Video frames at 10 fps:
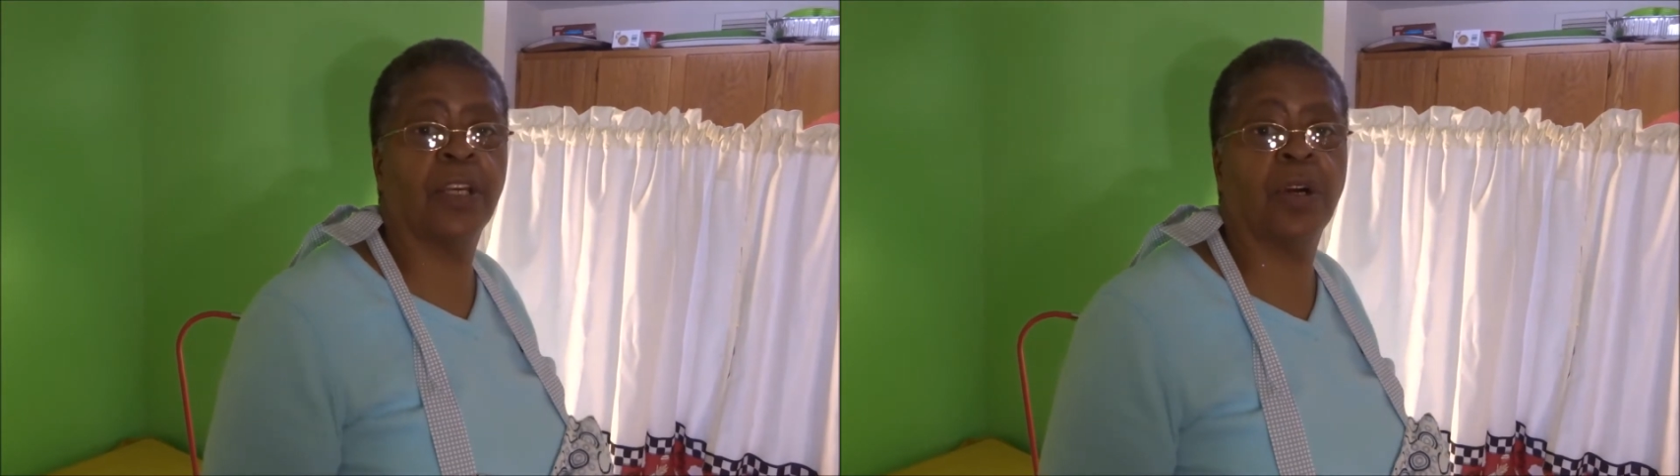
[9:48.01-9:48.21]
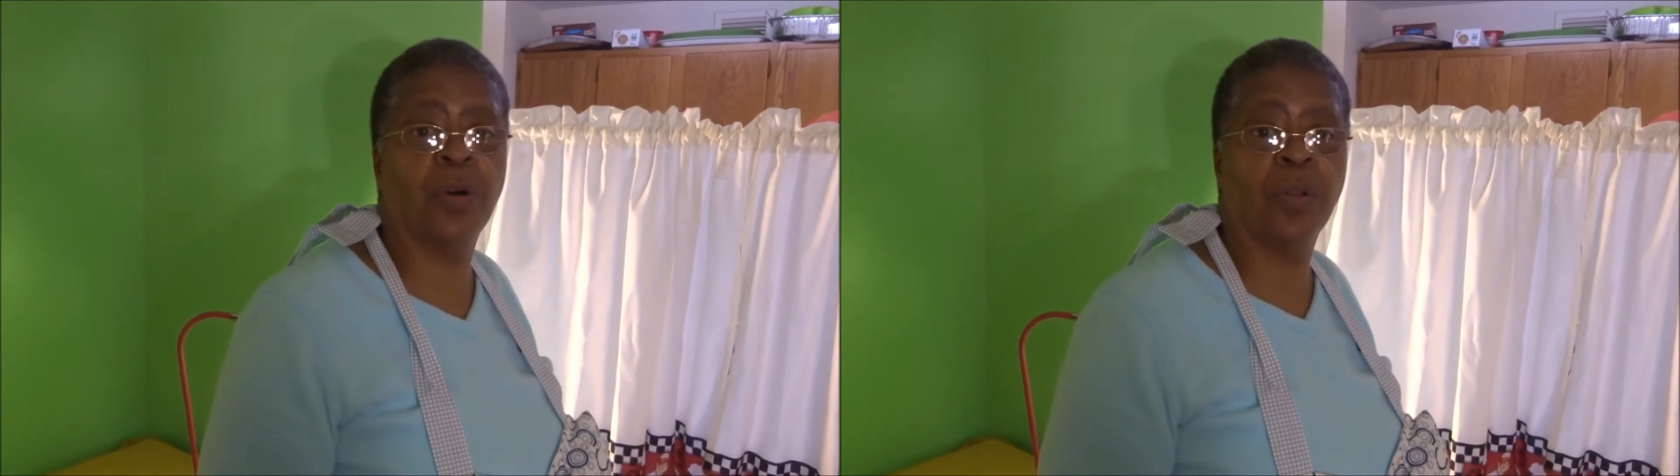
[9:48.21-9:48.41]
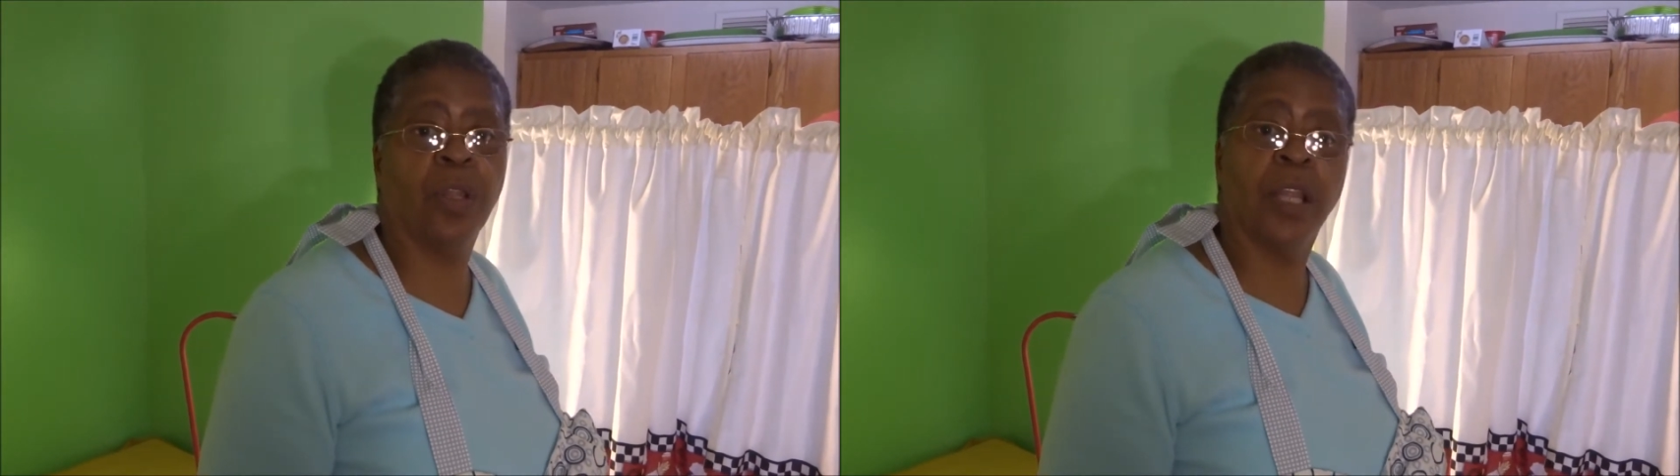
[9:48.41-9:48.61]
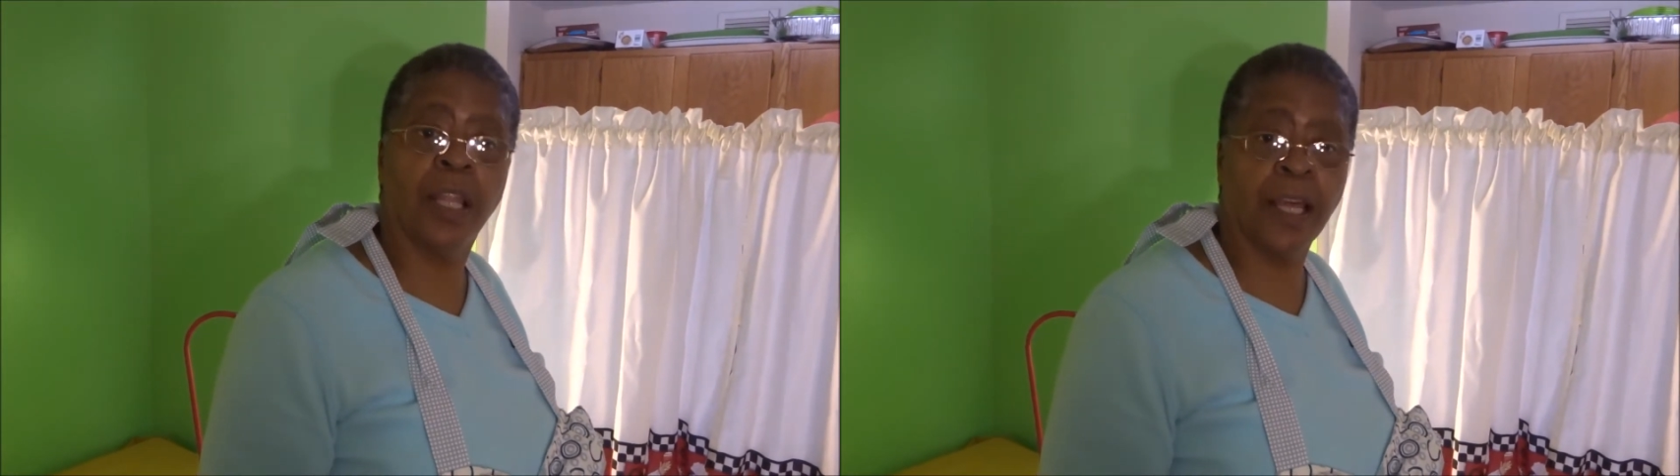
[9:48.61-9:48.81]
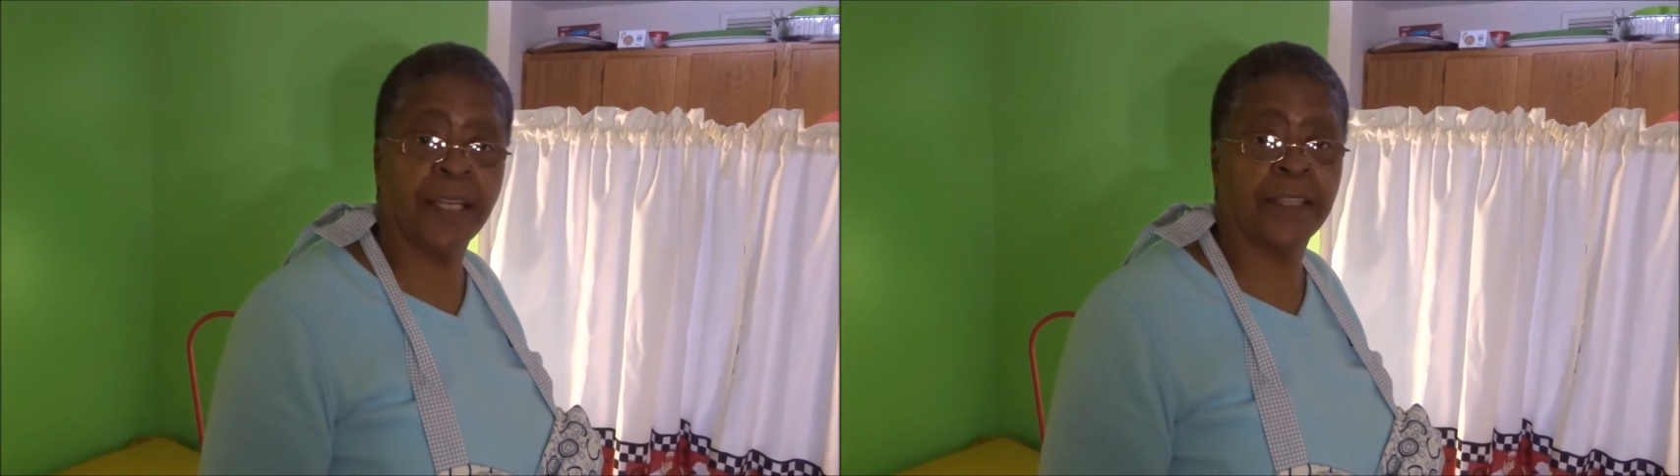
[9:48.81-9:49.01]
go
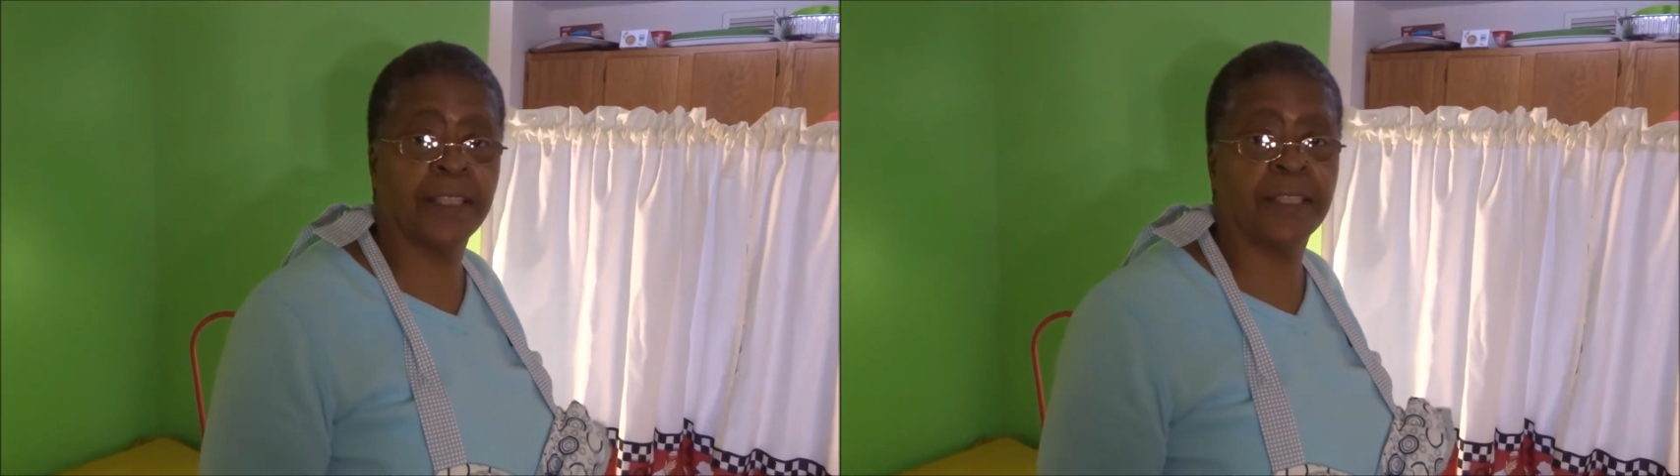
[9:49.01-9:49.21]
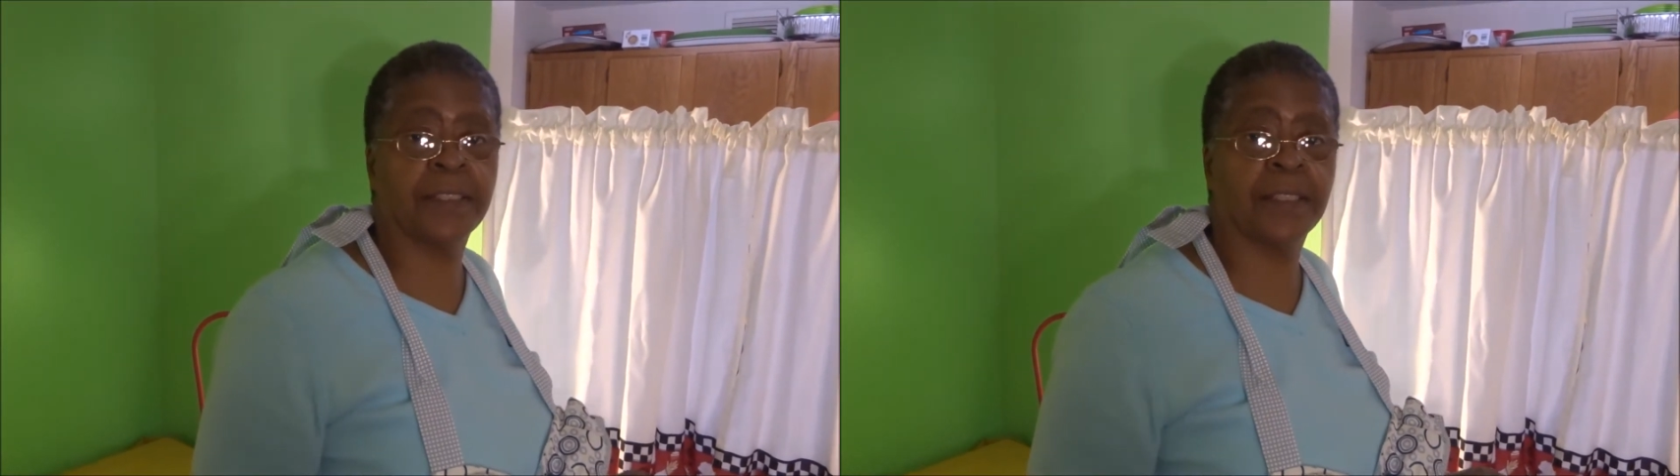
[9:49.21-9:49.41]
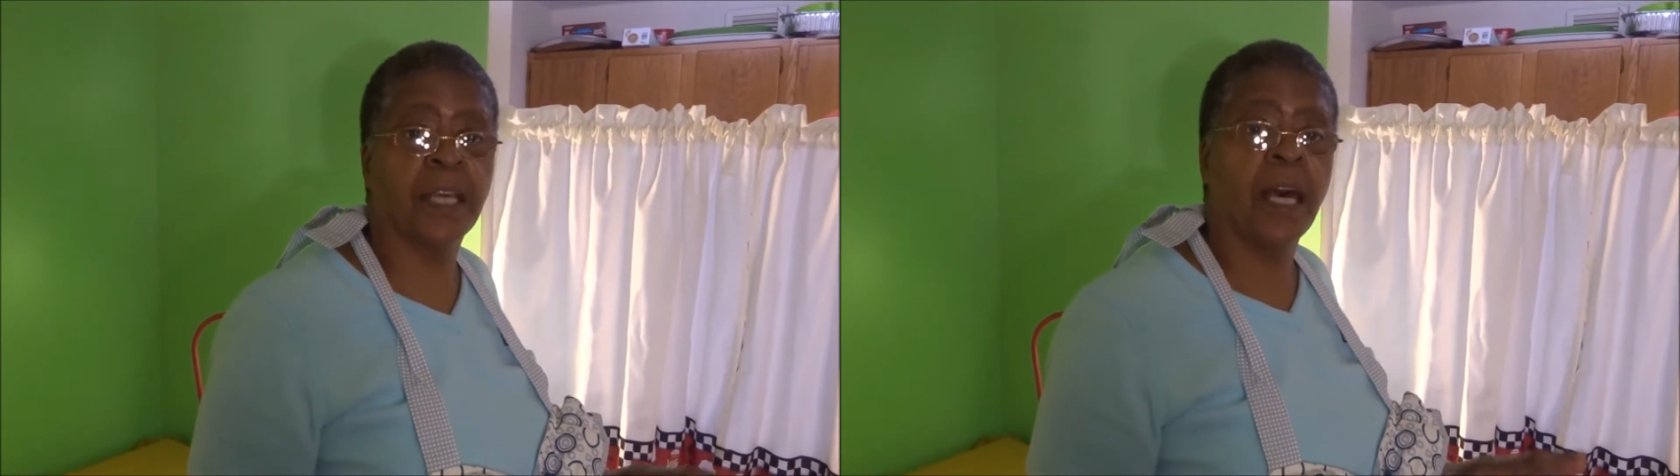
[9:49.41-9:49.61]
like this.